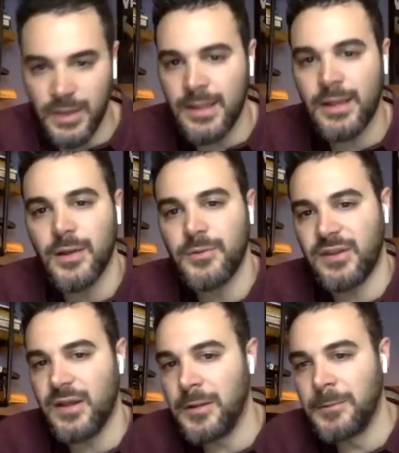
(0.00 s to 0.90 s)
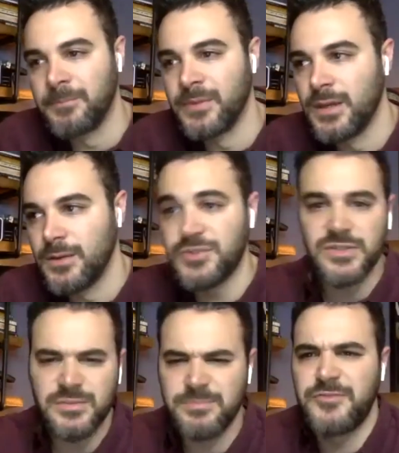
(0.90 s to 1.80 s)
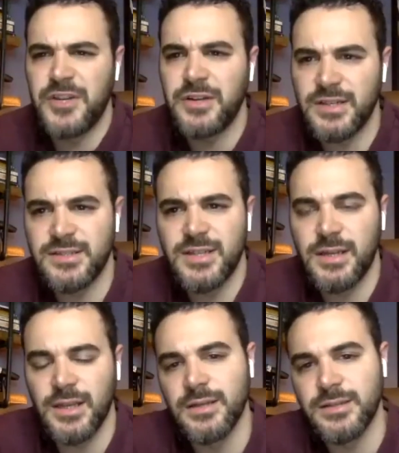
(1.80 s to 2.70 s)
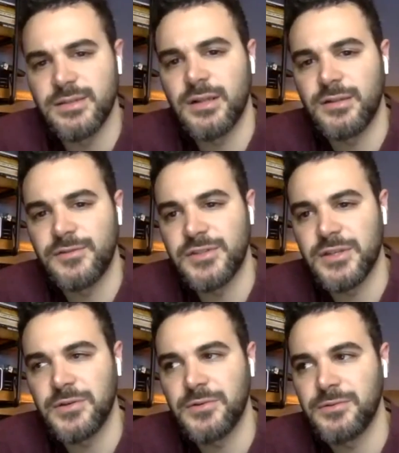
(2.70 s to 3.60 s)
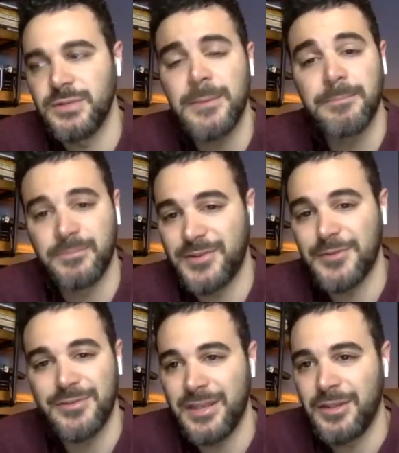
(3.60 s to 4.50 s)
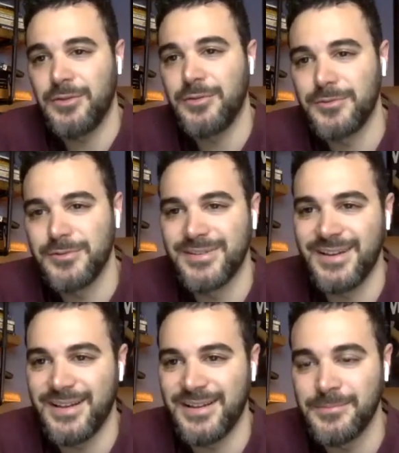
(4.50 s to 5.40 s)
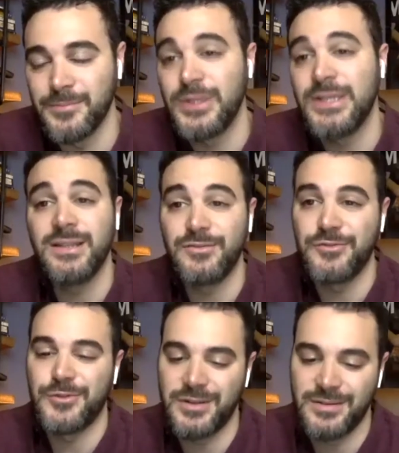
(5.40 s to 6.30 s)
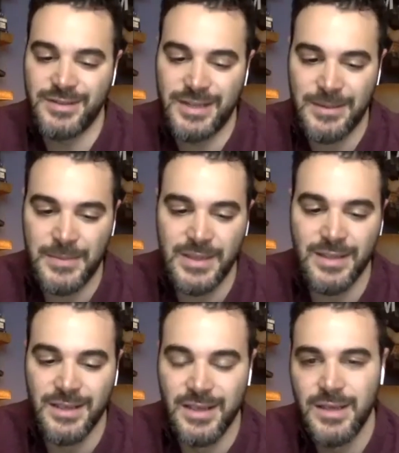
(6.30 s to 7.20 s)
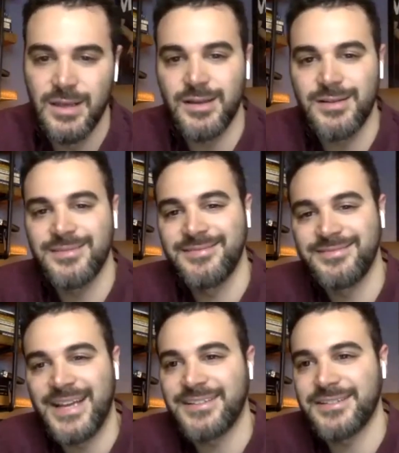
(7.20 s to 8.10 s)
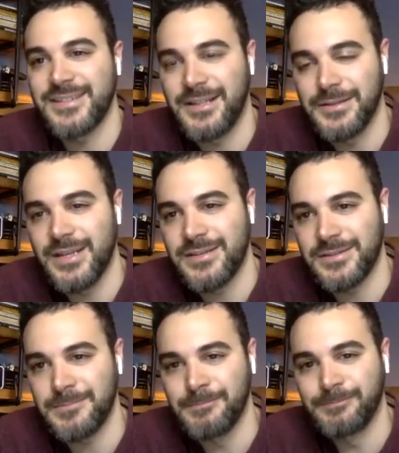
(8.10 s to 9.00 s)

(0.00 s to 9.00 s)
in that hotel which is very aesthetic in itself. So yeah, so thank you, uh, Walid, for letting me uh, access that location.